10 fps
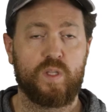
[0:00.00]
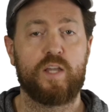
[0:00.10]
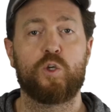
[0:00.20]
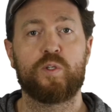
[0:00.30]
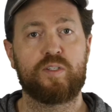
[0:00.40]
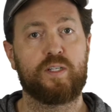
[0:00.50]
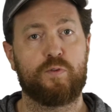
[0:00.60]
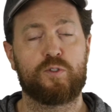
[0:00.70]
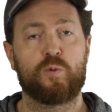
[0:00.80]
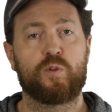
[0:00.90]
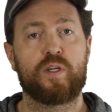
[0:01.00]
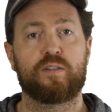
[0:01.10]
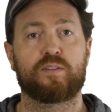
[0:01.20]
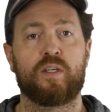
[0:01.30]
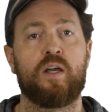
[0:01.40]
And you're listening for two
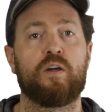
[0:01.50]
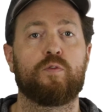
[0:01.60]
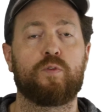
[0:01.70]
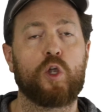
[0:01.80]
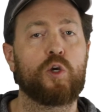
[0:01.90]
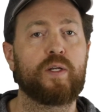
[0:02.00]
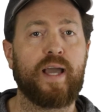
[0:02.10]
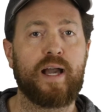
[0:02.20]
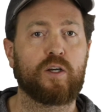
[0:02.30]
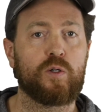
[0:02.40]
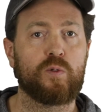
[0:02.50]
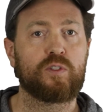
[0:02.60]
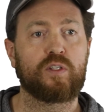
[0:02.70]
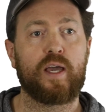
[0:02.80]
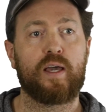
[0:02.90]
things, fluttering
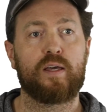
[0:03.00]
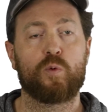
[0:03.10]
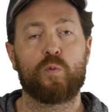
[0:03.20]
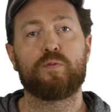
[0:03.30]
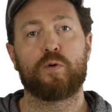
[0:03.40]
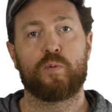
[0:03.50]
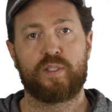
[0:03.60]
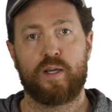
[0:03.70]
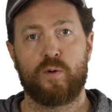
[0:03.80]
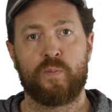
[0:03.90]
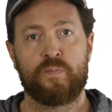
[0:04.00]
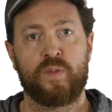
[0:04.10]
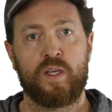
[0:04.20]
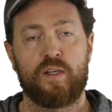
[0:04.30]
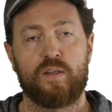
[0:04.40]
echoes and reverb tail.
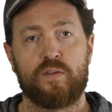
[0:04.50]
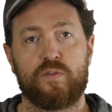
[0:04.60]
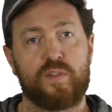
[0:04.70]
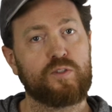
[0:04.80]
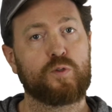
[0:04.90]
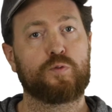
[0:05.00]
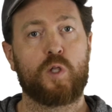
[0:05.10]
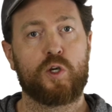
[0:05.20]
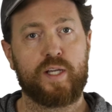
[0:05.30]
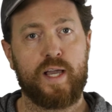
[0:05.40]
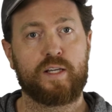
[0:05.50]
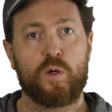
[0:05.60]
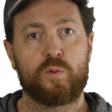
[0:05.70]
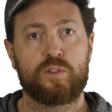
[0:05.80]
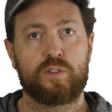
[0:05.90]
These are fluttering
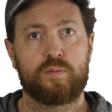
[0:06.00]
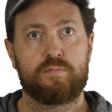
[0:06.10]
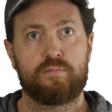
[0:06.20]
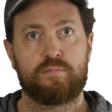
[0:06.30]
echoes,